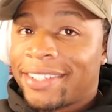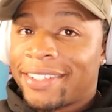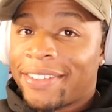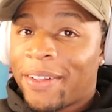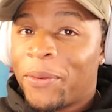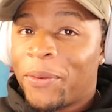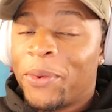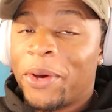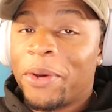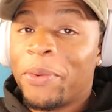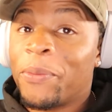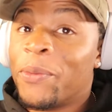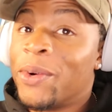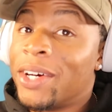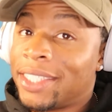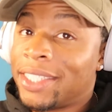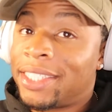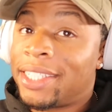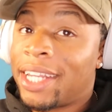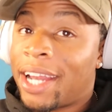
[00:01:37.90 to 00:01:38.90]
what
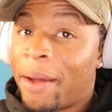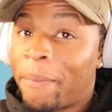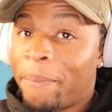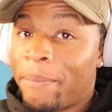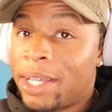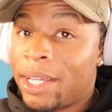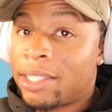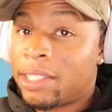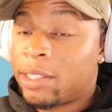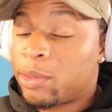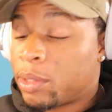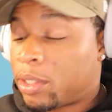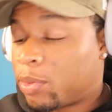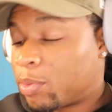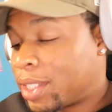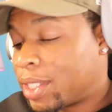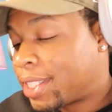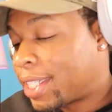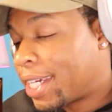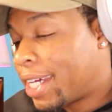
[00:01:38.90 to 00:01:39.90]
ones did I miss, which
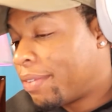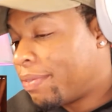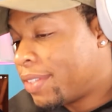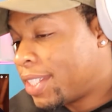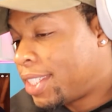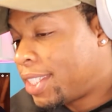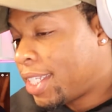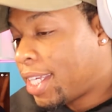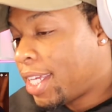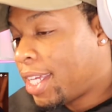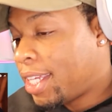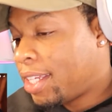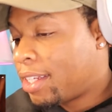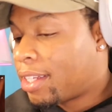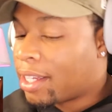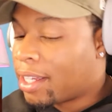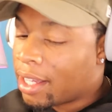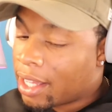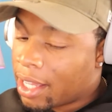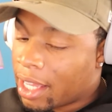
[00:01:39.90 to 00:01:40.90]
ones I haven't seen,
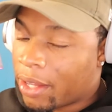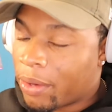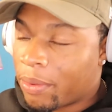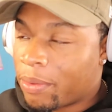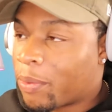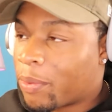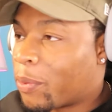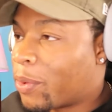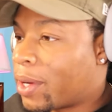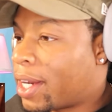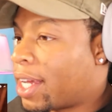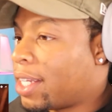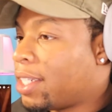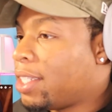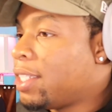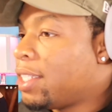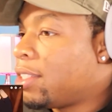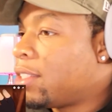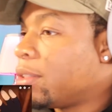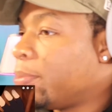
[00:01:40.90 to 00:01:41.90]
and what I
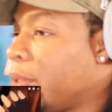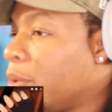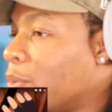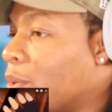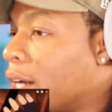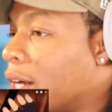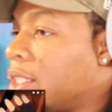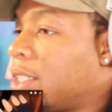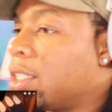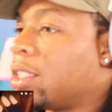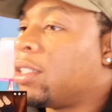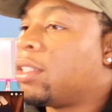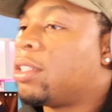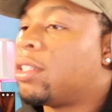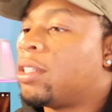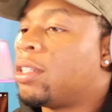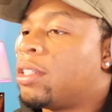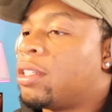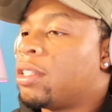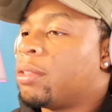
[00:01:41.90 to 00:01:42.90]
need to be watching.
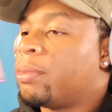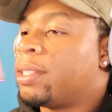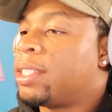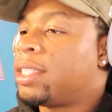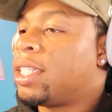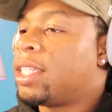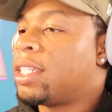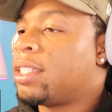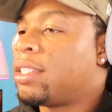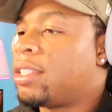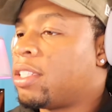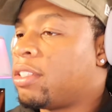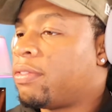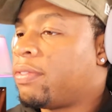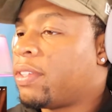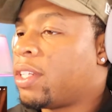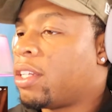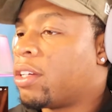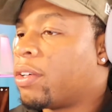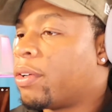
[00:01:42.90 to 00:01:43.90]
Let's get into this
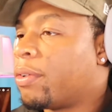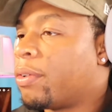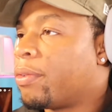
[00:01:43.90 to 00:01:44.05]
video.